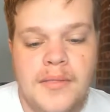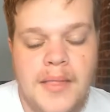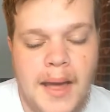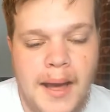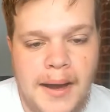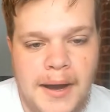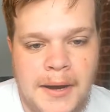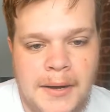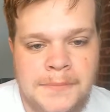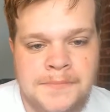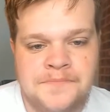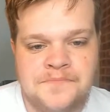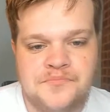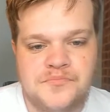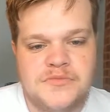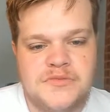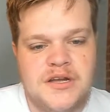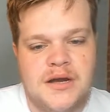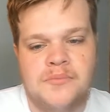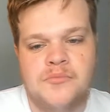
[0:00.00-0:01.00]
I'm
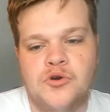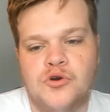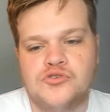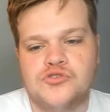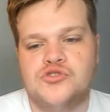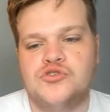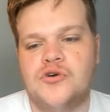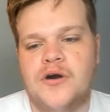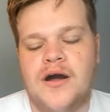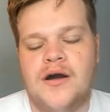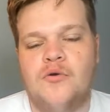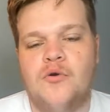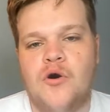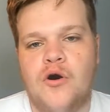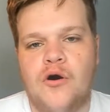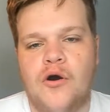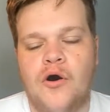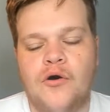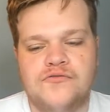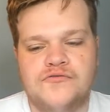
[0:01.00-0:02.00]
not sure how
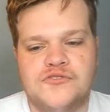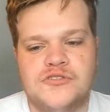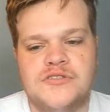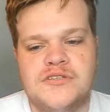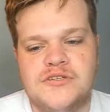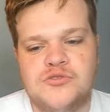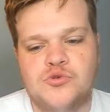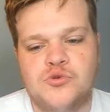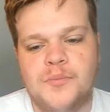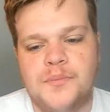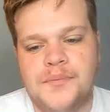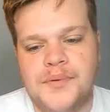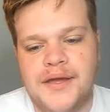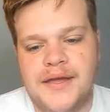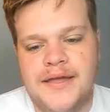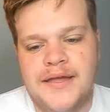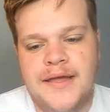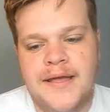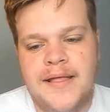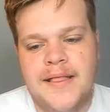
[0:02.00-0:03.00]
often this will
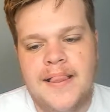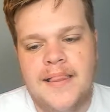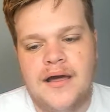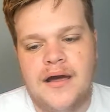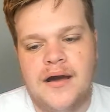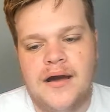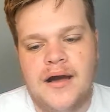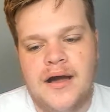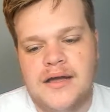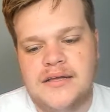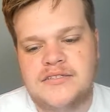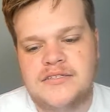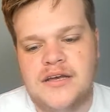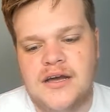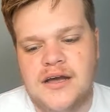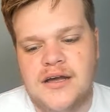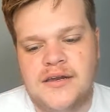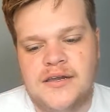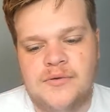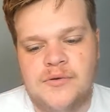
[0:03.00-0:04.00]
be. It
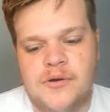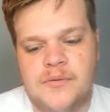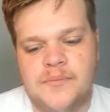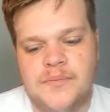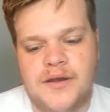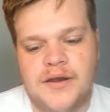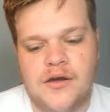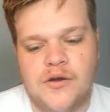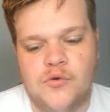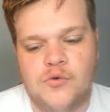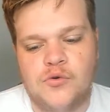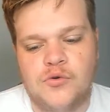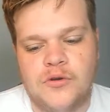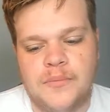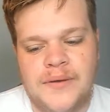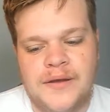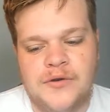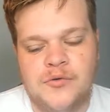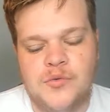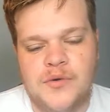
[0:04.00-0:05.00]
certainly won't be like all the
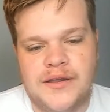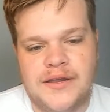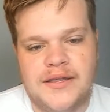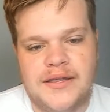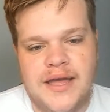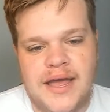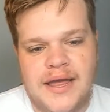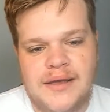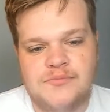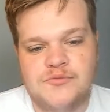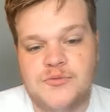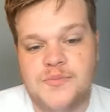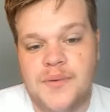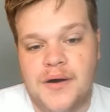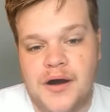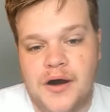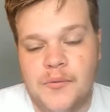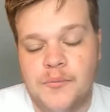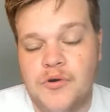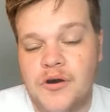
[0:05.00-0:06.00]
midweek games,
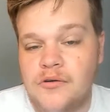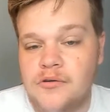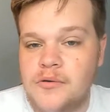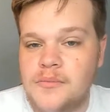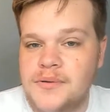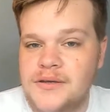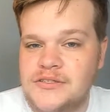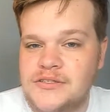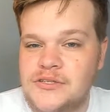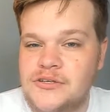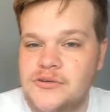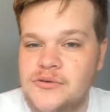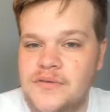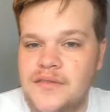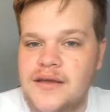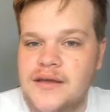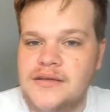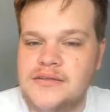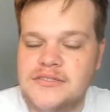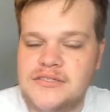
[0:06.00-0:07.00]
but I'll probably do
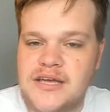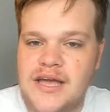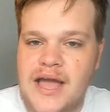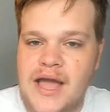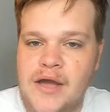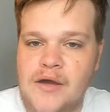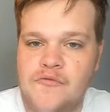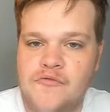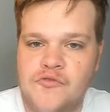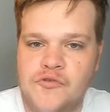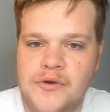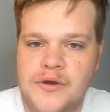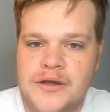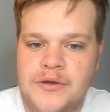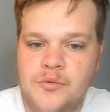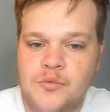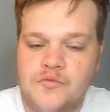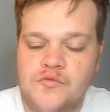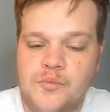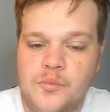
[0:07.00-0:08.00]
this
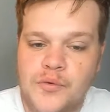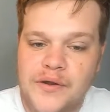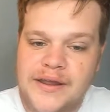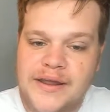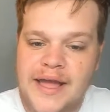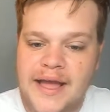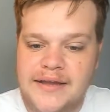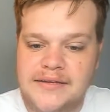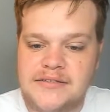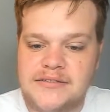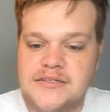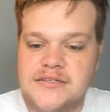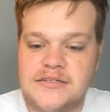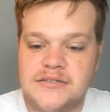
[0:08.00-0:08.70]
every weekend.